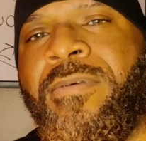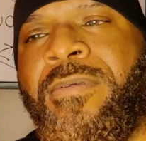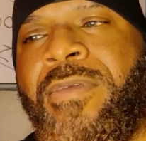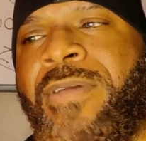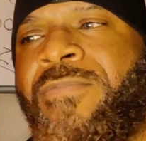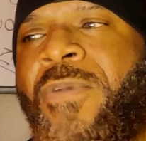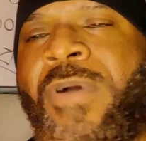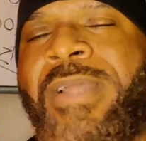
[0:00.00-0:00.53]
You
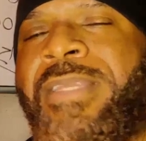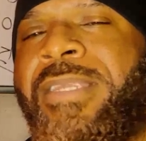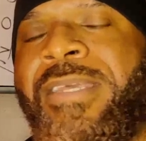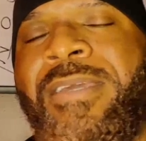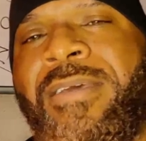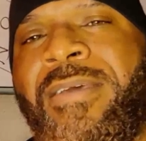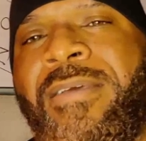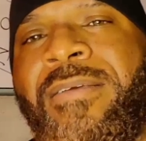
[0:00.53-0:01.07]
have no
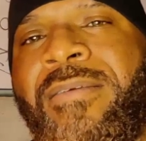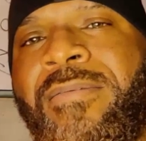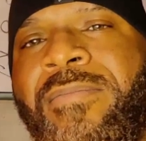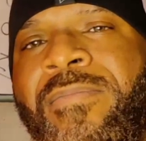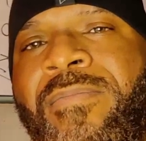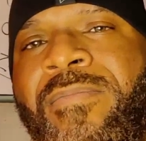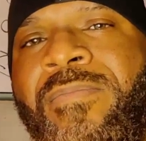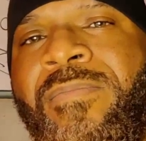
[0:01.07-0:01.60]
idea.
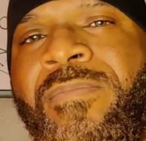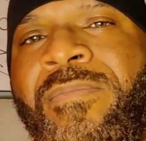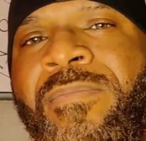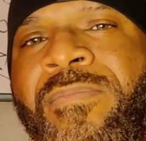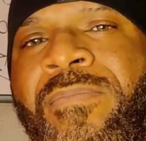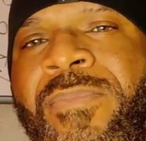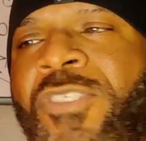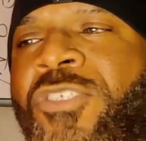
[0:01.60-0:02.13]

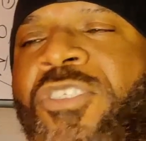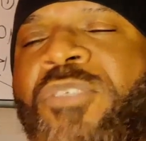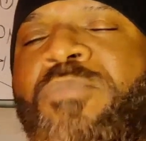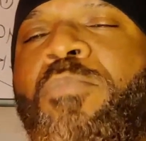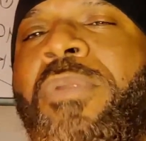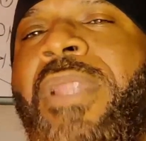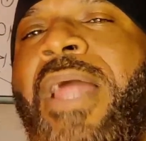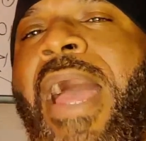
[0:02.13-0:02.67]
You're just
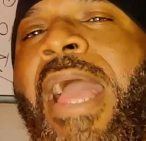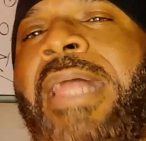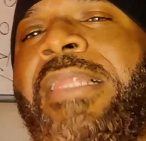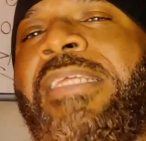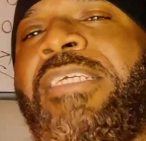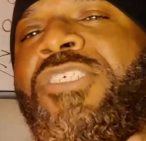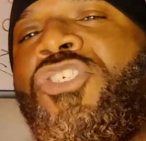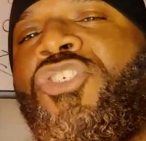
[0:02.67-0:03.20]

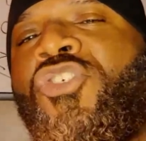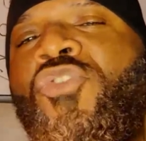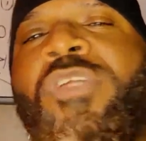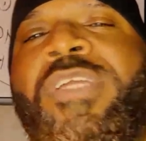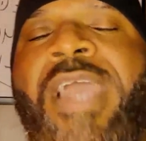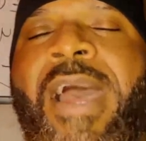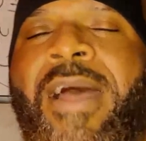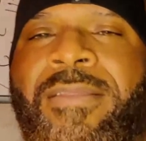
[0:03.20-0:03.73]
blindly
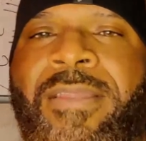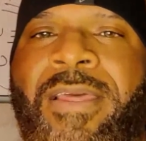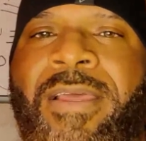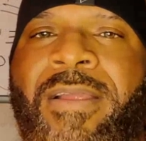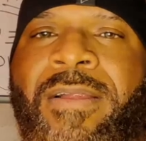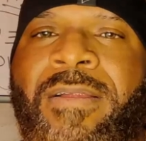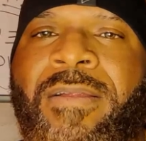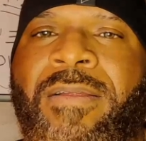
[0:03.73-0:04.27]
shooting out there.